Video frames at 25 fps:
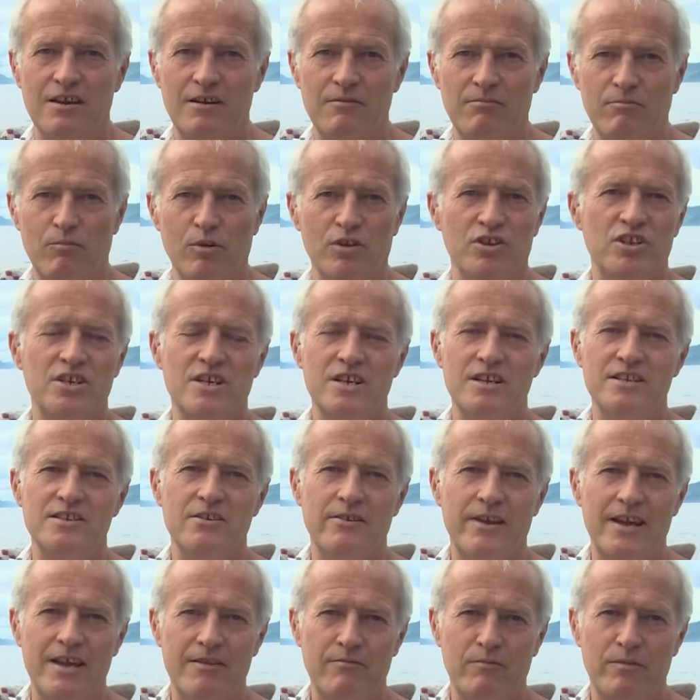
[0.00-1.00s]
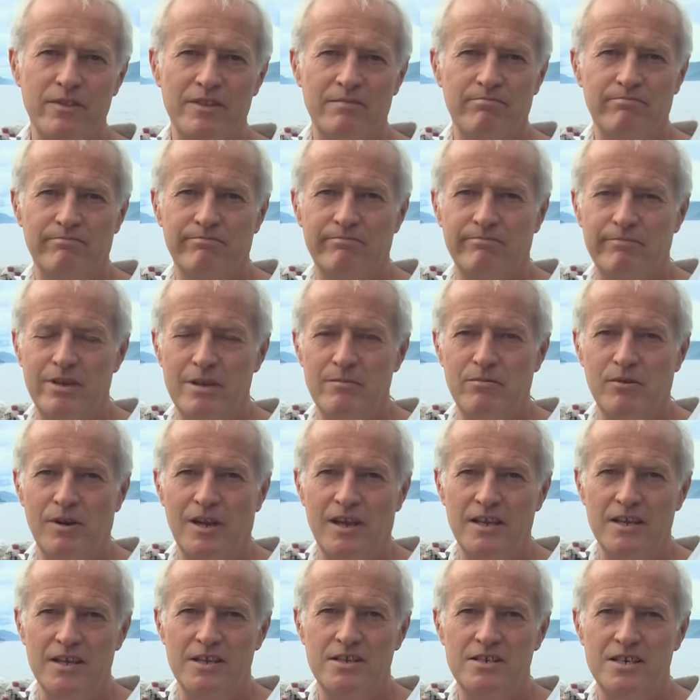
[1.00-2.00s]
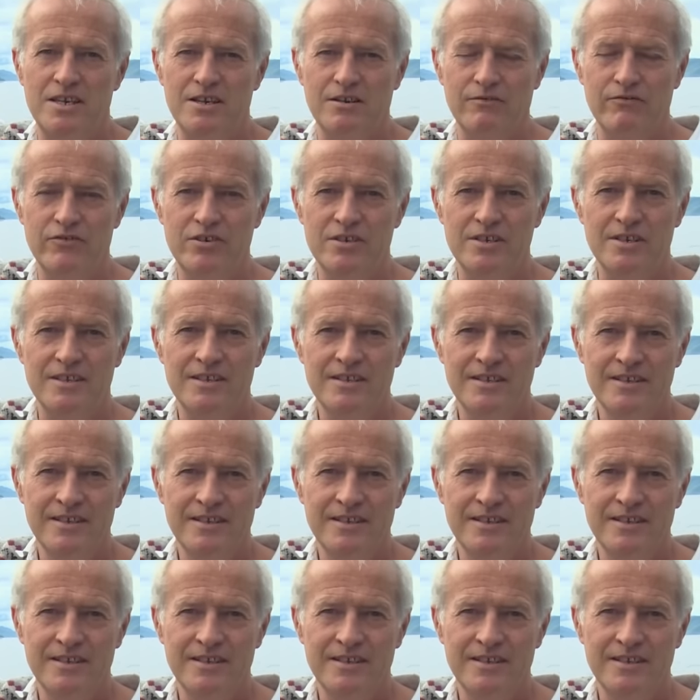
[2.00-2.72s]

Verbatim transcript: her, what yeah. chance do I have with people like yourselves?